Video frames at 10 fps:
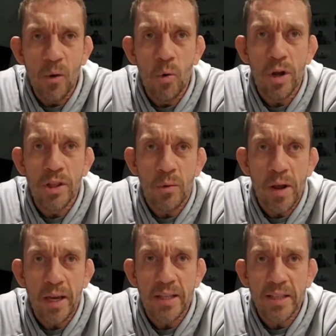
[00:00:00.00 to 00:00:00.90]
were in the
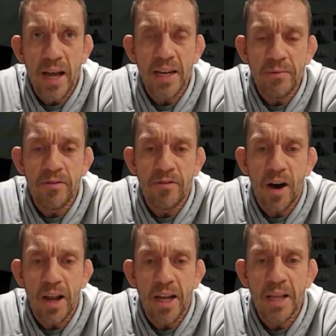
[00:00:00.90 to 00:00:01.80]
rankings hadn't even
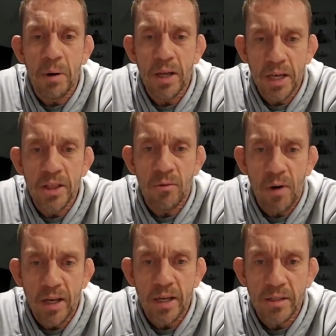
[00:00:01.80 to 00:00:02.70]
fought anybody in the
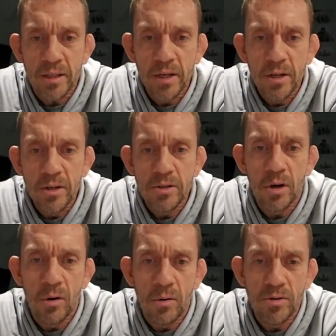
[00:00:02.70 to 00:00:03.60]
rankings,
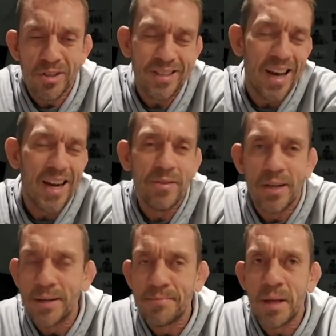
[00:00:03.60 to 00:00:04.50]
so it was just kind
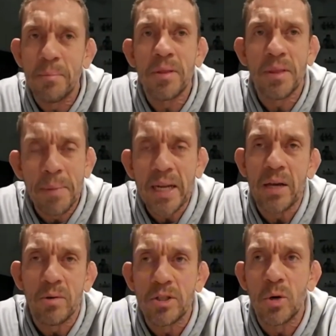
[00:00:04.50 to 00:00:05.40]
of the
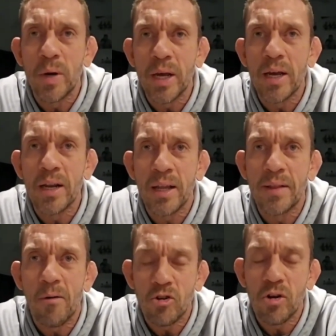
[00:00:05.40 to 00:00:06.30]
media was doing it,
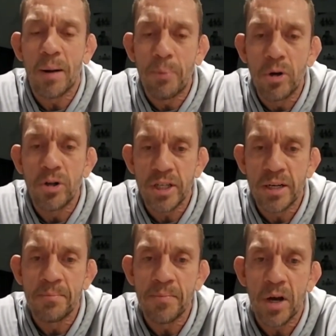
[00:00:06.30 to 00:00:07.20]
and they were trying to push
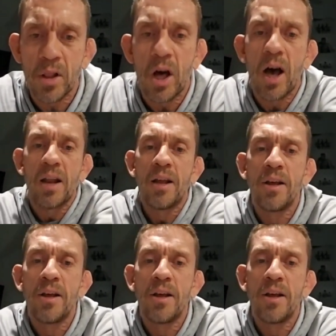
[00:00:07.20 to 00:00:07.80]
him a lot.